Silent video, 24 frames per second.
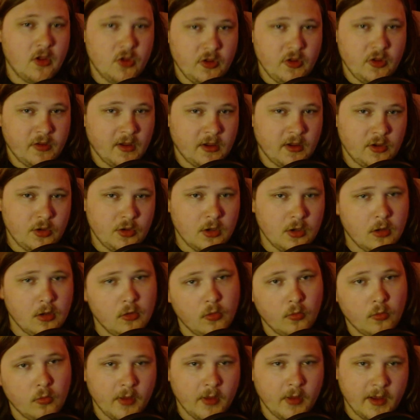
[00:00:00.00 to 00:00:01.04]
She's like,
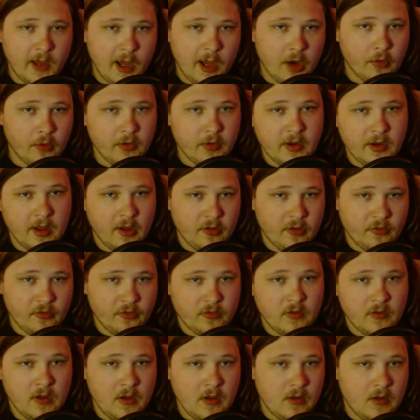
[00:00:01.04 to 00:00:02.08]
like, Harry
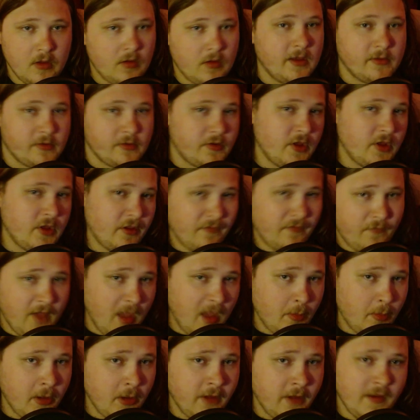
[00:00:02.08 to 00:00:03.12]
has this
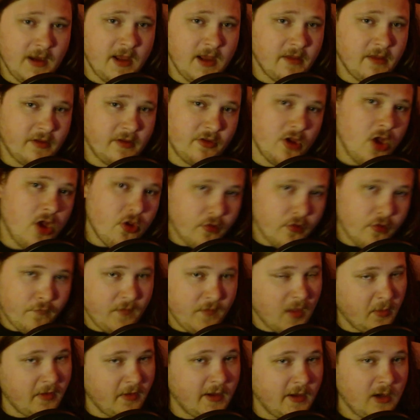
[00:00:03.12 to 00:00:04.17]
family, and then he has this other
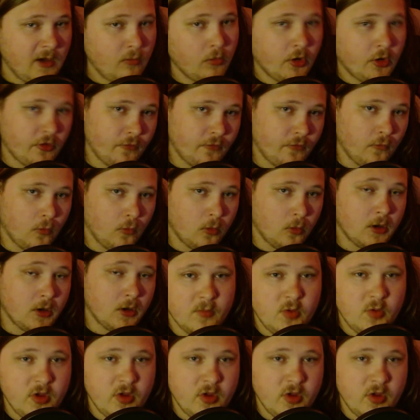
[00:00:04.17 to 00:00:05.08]
family that he works for.